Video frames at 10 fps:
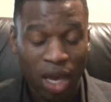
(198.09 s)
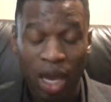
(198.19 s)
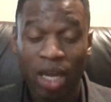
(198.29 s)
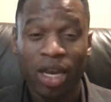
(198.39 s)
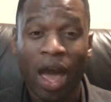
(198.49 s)

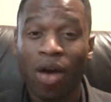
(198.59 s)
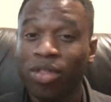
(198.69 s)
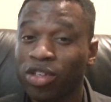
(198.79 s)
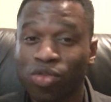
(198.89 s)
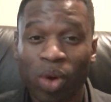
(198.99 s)
and now
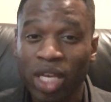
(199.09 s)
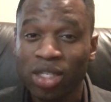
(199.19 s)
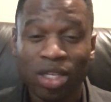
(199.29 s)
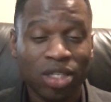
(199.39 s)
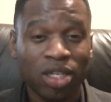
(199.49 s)
this
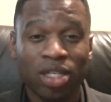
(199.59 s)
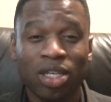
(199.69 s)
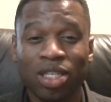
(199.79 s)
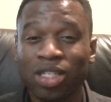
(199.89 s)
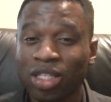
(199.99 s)
waste is
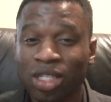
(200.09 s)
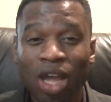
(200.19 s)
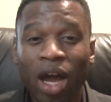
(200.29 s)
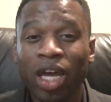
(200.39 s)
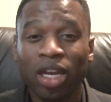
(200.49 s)
just
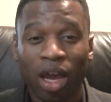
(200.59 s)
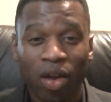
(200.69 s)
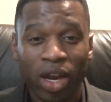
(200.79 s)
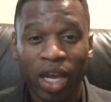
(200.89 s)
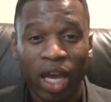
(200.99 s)
stuck in there,
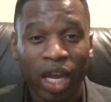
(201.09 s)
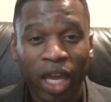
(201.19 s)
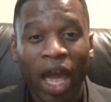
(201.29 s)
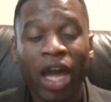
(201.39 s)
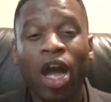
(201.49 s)
and it
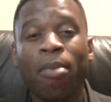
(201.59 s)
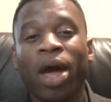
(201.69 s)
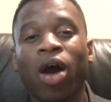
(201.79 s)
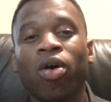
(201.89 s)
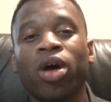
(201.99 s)
can't come
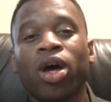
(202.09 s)
out